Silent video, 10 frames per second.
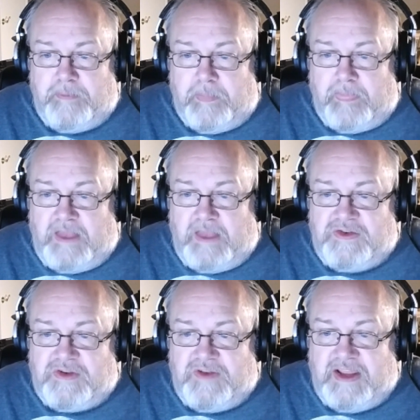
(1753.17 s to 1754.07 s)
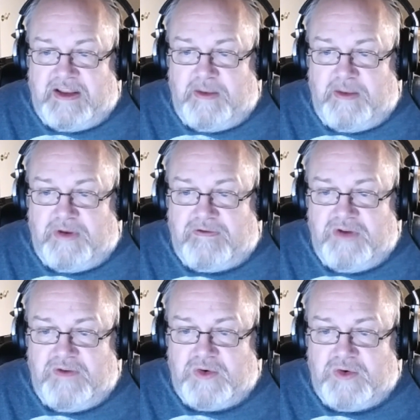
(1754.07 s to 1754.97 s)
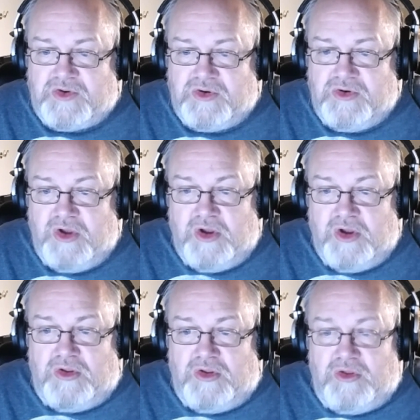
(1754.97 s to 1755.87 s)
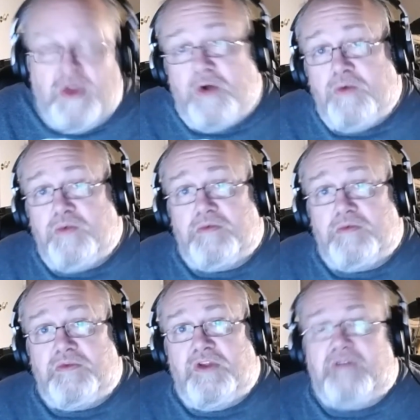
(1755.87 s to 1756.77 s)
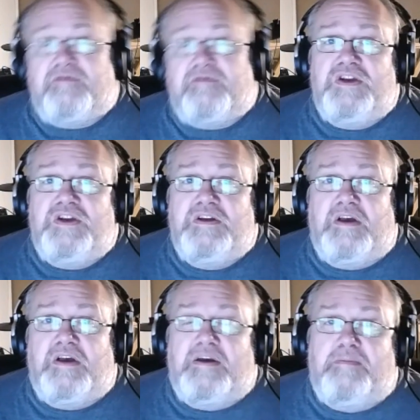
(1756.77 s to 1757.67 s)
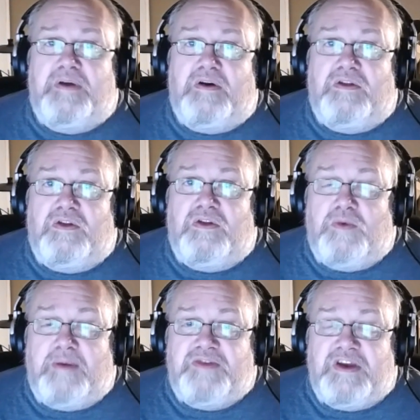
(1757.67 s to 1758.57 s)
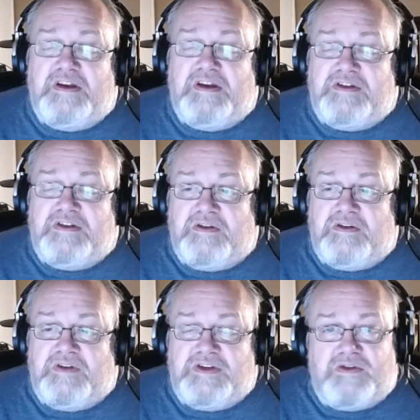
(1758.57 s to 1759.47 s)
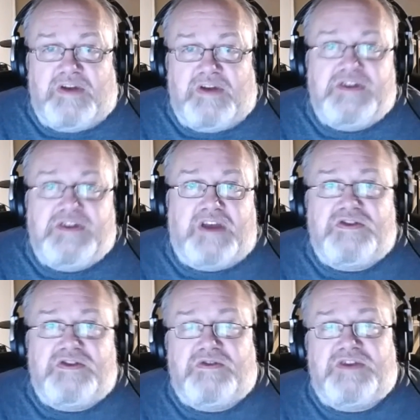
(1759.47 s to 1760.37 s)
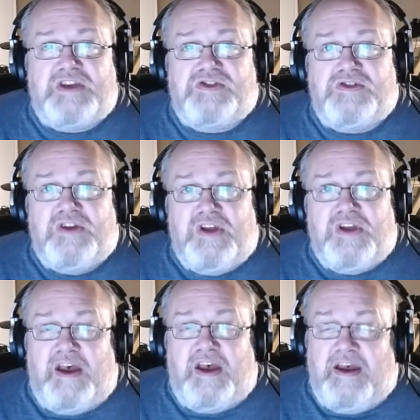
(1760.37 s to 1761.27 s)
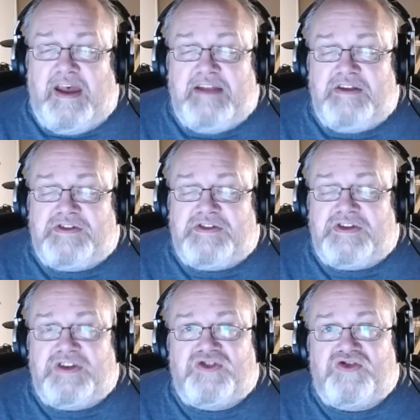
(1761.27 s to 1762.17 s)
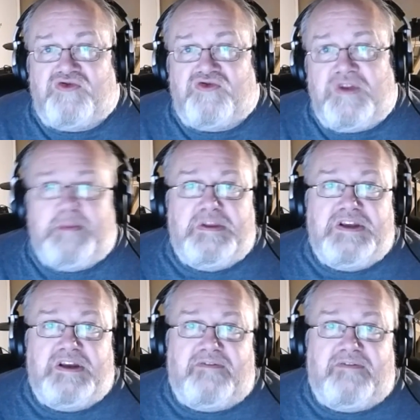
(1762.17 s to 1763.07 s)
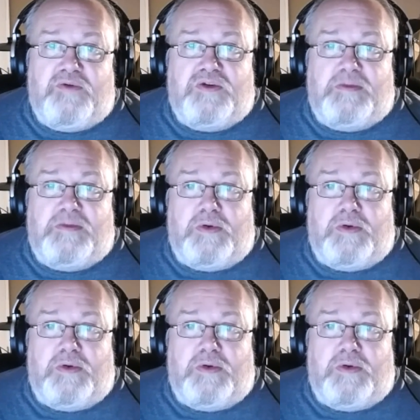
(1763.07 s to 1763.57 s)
Is there an academic free version? No, not free, but on the website there is our educational section, and it's extremely affordable.